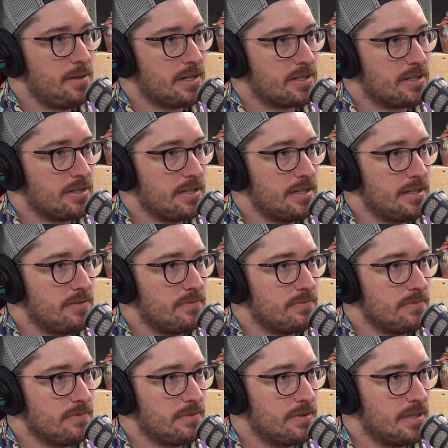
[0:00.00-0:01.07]
do you
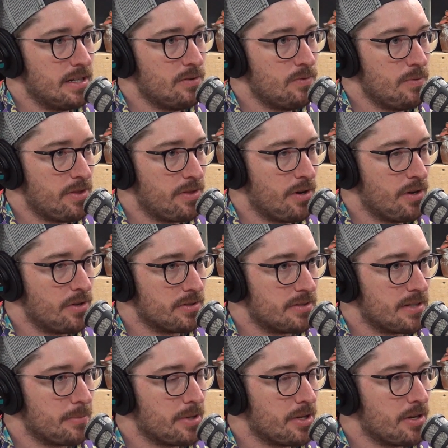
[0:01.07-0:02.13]
actually deal with
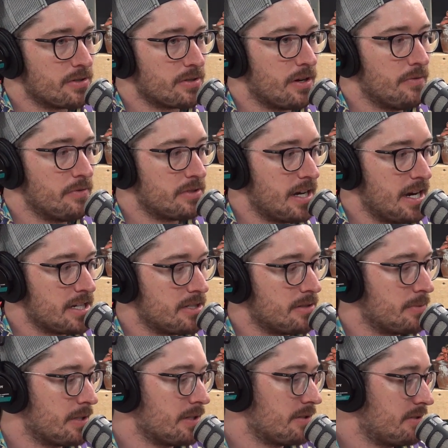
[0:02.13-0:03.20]
some of those
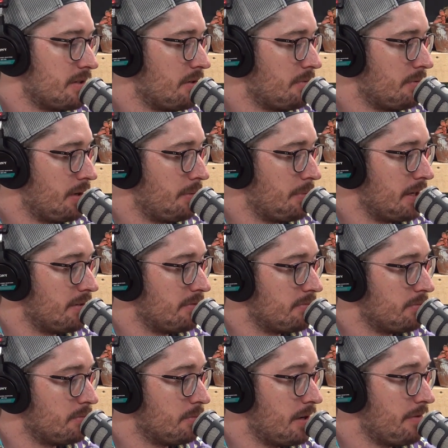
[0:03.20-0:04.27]
conversations? Because, I
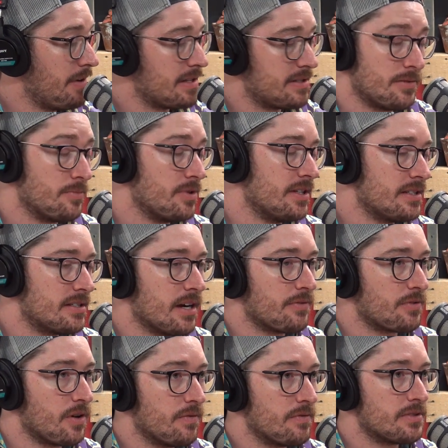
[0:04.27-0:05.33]
mean, we've had some really
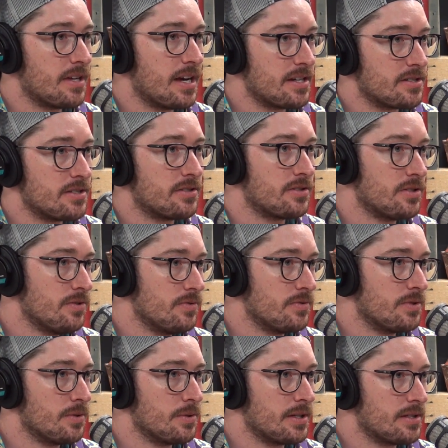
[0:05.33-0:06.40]
tough conversations
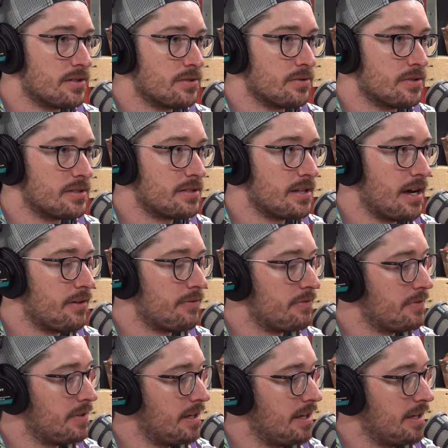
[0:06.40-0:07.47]
too doing this sort of
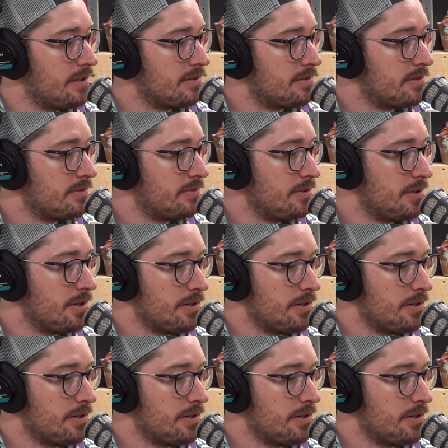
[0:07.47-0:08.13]
stuff. And,